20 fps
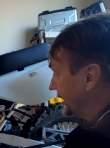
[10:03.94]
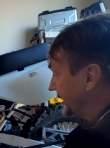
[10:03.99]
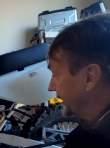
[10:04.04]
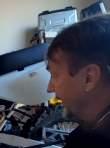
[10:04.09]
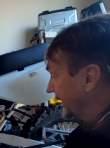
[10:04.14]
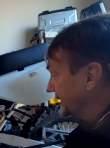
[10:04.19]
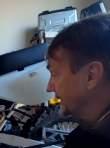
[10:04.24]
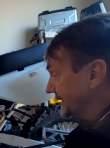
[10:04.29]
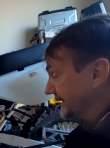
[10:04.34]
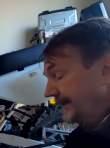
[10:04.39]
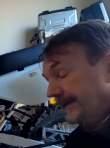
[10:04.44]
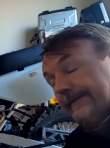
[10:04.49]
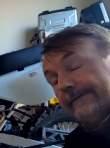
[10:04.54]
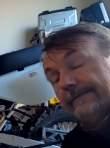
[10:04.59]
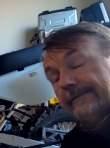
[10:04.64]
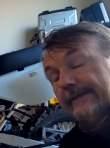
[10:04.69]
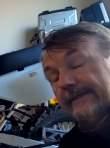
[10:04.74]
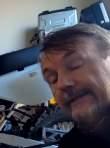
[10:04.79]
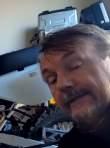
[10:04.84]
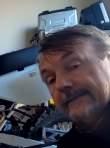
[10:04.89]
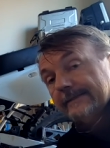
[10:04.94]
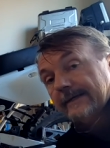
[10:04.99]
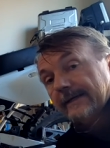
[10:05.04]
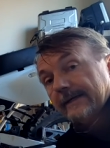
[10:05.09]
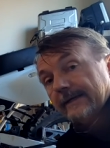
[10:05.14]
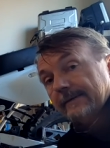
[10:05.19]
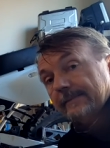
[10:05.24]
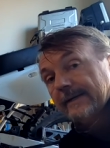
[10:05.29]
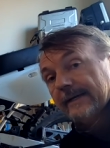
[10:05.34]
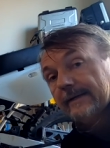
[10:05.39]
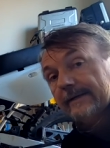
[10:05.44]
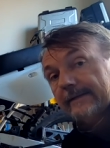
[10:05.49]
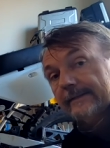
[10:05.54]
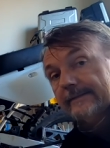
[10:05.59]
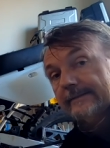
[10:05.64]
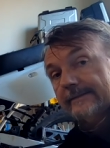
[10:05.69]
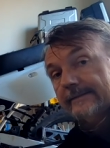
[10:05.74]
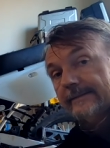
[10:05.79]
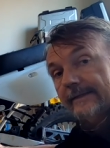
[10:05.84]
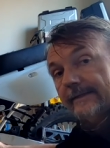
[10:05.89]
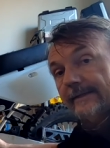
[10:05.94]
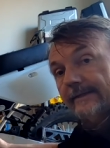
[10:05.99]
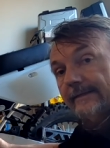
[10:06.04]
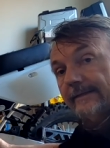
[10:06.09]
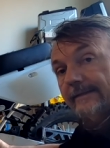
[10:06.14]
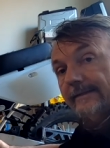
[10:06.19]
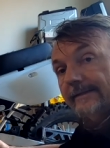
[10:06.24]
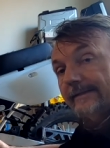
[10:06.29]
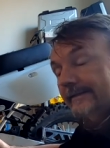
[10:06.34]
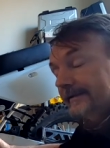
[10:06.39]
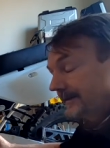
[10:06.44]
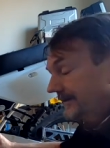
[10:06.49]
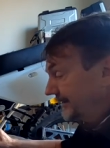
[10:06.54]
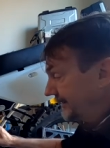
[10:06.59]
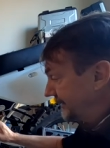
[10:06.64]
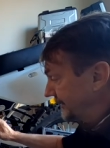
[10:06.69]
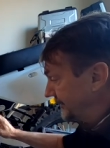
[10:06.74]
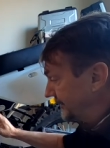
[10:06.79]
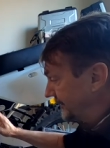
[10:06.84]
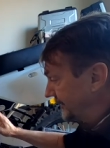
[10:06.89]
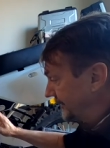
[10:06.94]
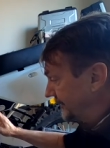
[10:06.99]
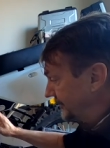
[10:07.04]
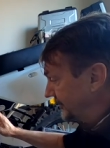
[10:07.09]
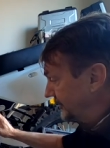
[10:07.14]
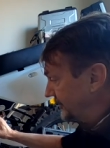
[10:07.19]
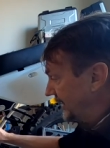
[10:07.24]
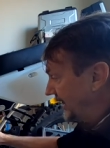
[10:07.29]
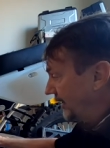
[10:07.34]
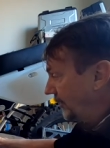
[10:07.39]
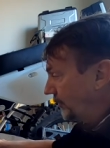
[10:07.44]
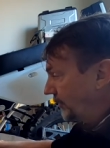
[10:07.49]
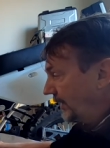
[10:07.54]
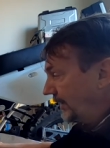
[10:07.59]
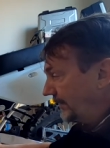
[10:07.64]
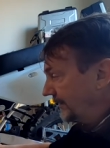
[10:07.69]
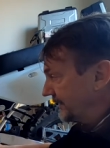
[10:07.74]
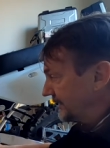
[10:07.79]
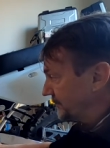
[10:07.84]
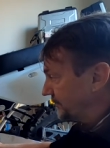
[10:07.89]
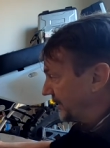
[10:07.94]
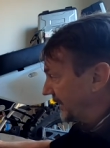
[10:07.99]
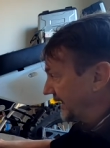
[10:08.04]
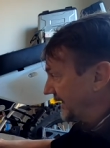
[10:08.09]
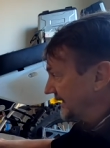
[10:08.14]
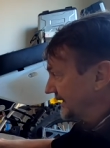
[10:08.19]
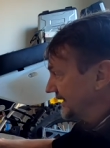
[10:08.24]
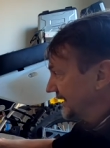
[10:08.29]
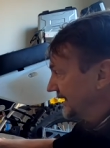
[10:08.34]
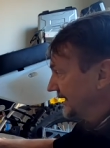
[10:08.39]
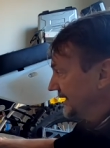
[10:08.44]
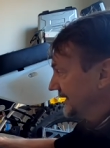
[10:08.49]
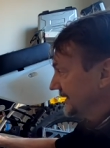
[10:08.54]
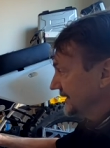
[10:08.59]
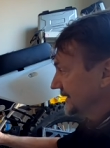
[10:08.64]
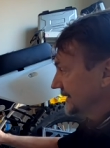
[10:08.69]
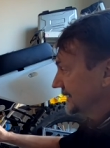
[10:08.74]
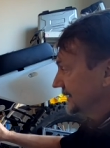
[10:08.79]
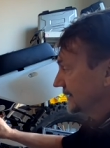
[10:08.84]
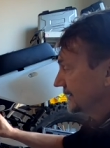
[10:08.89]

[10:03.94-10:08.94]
And that's another thing to talk about is just how well this bike does.